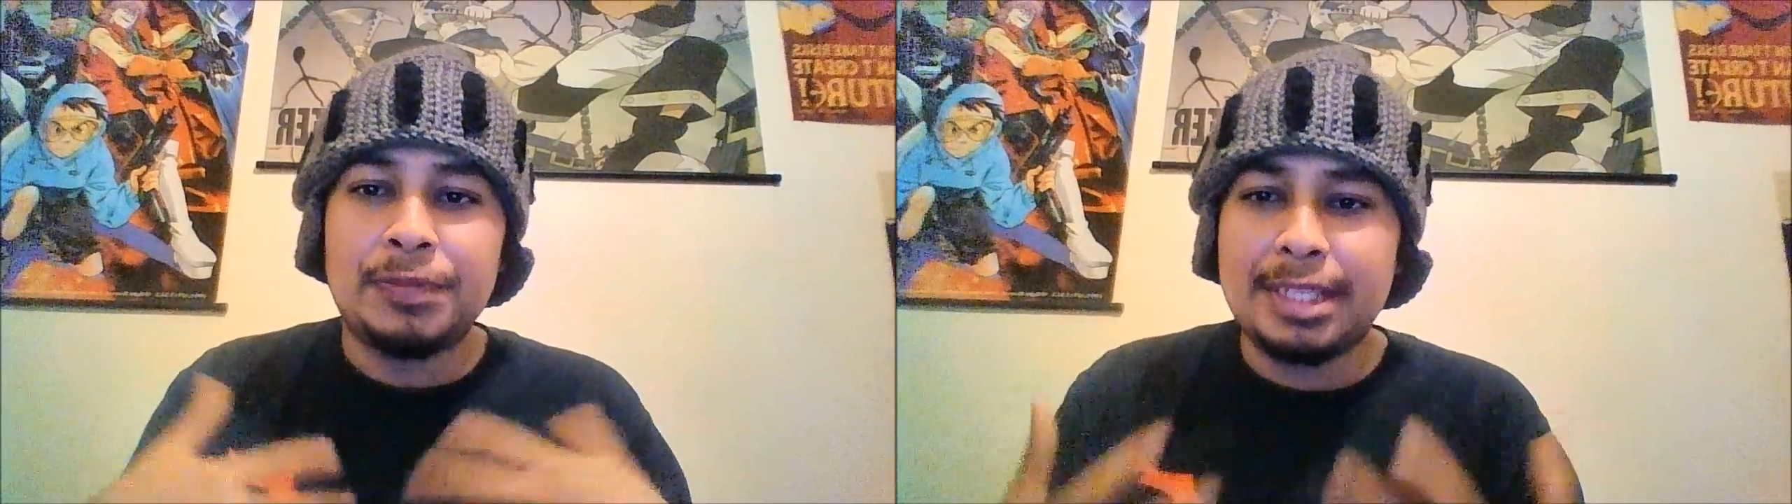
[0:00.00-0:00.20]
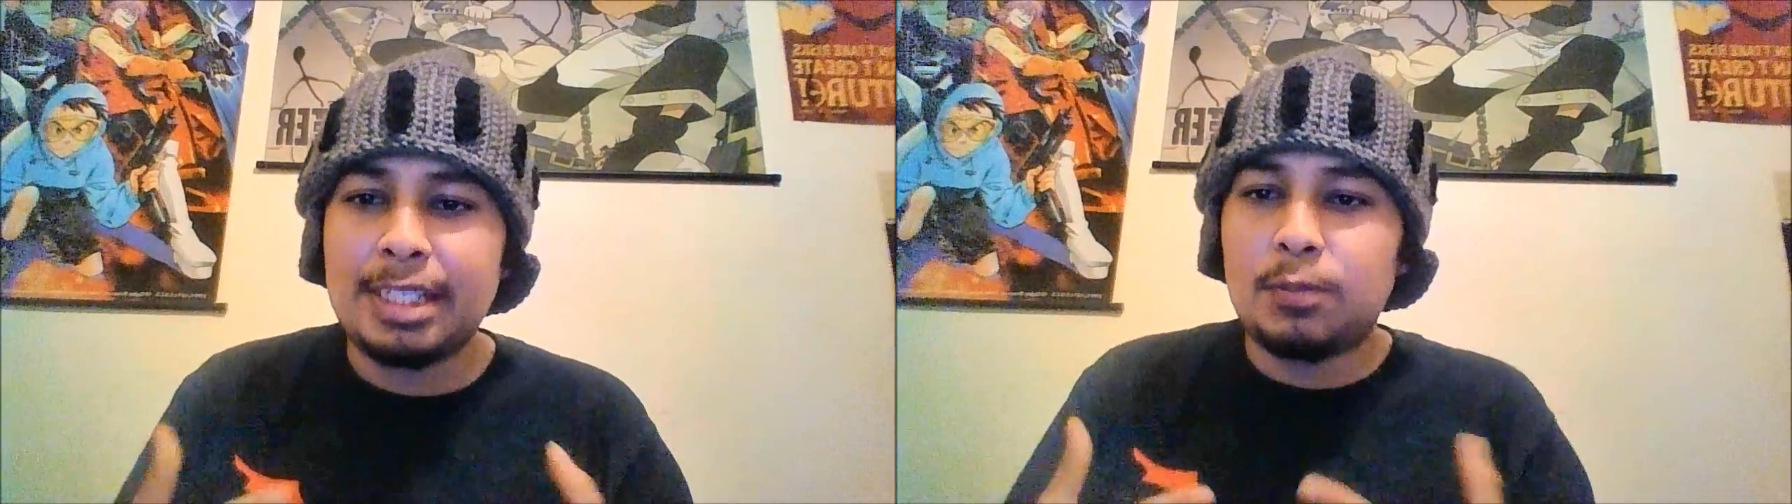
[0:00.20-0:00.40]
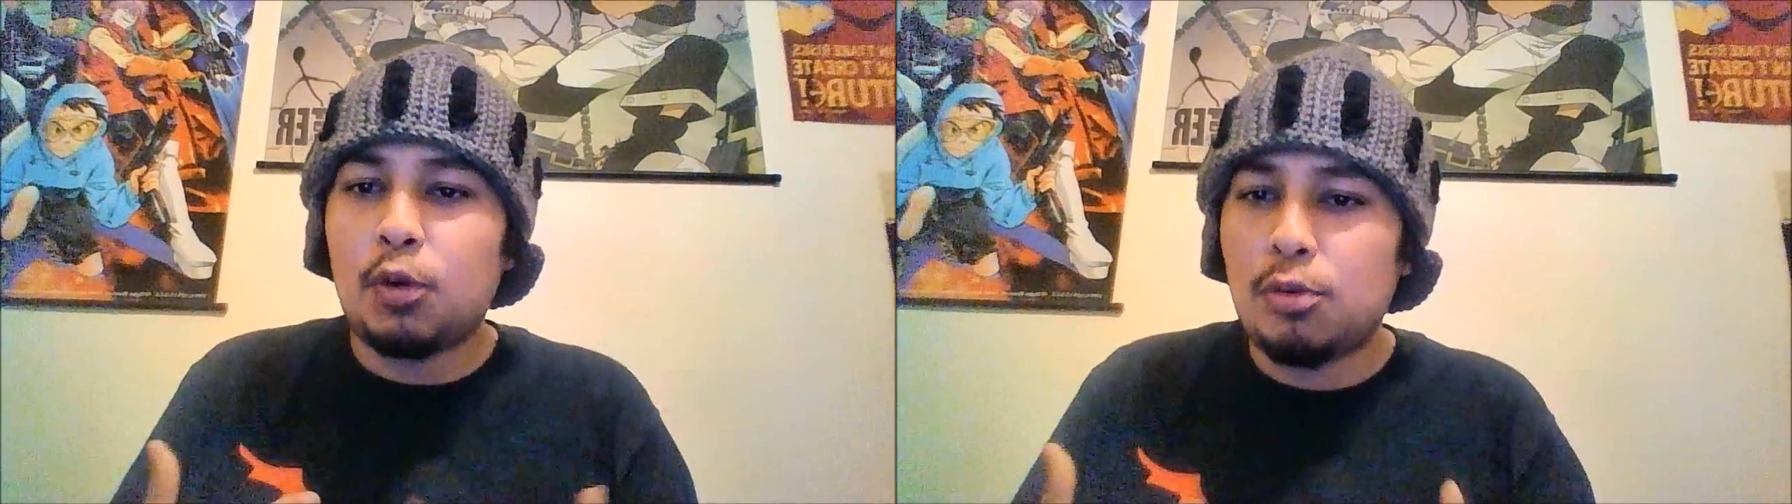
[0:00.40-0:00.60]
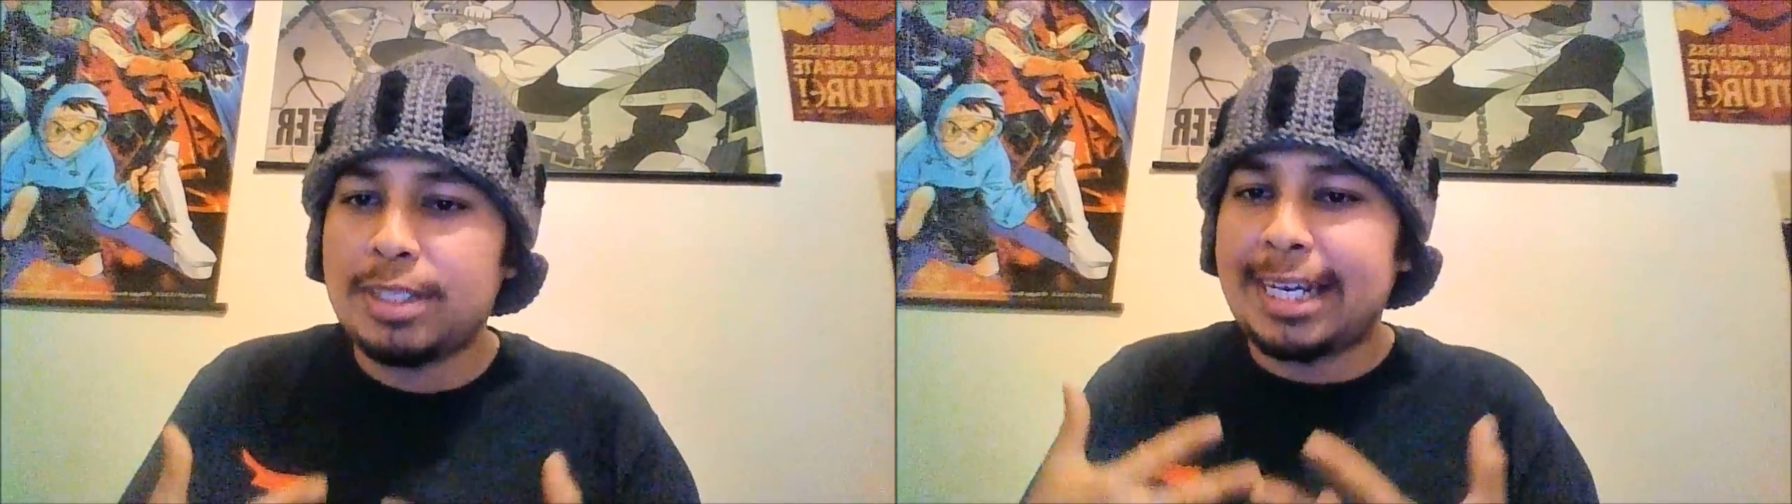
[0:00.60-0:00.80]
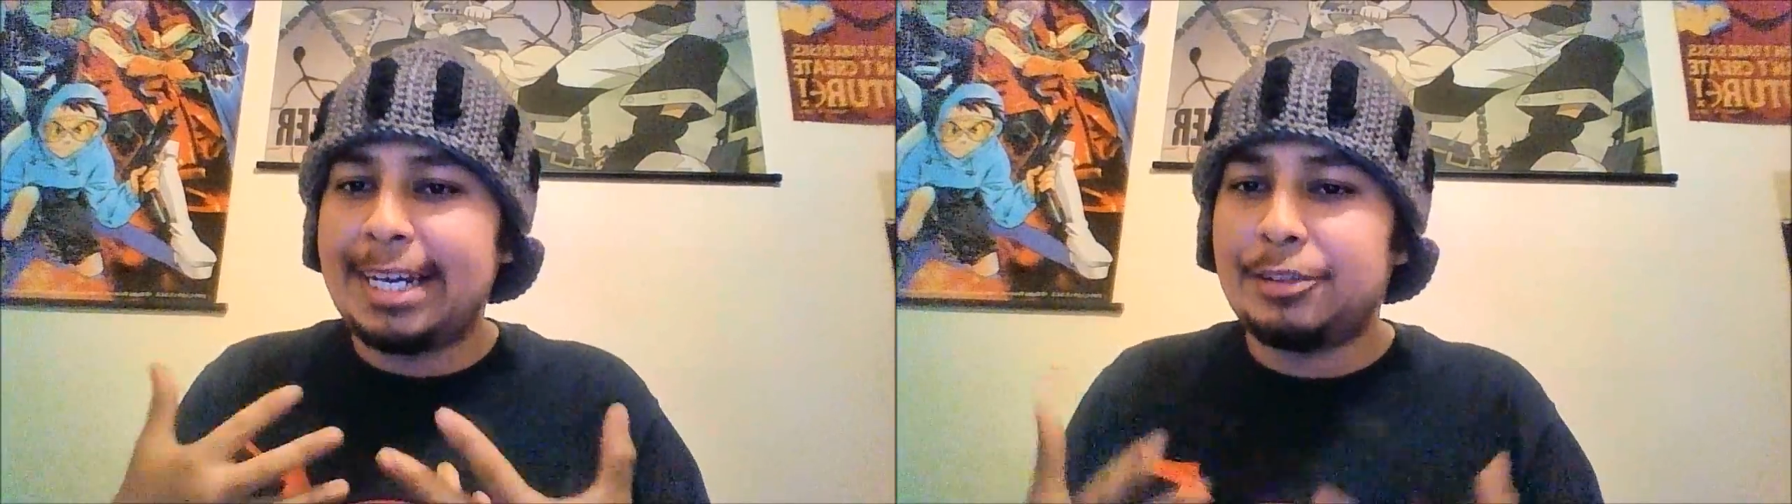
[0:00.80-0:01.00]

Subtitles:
It seems more was like